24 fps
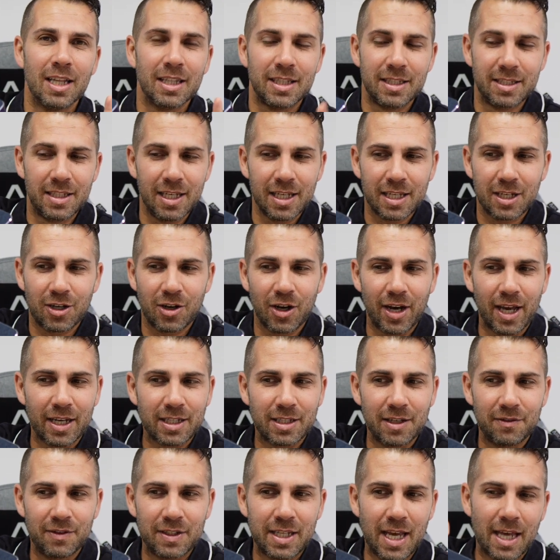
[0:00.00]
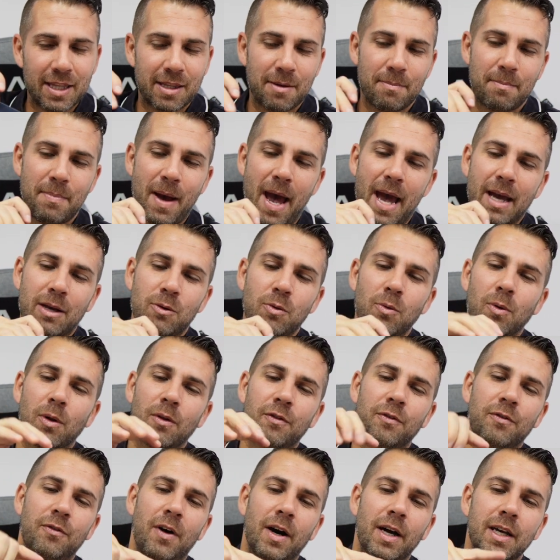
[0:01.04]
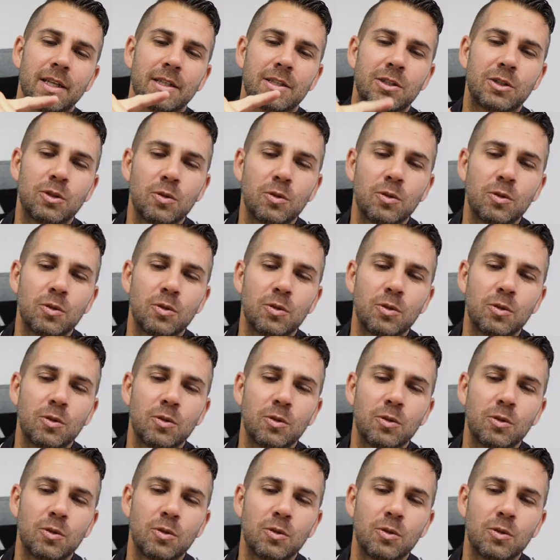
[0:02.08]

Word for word: The connectivity at the back, we will find